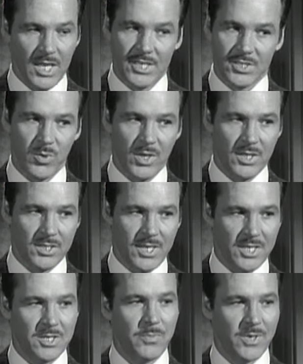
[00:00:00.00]
the last will and
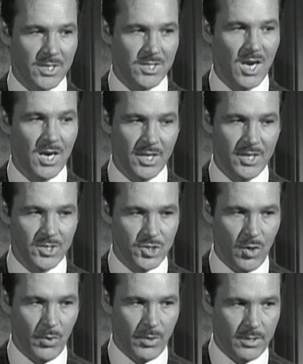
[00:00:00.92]
testament is hardly a
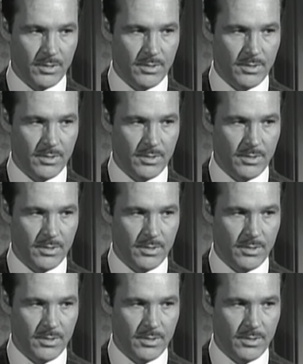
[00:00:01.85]
joke.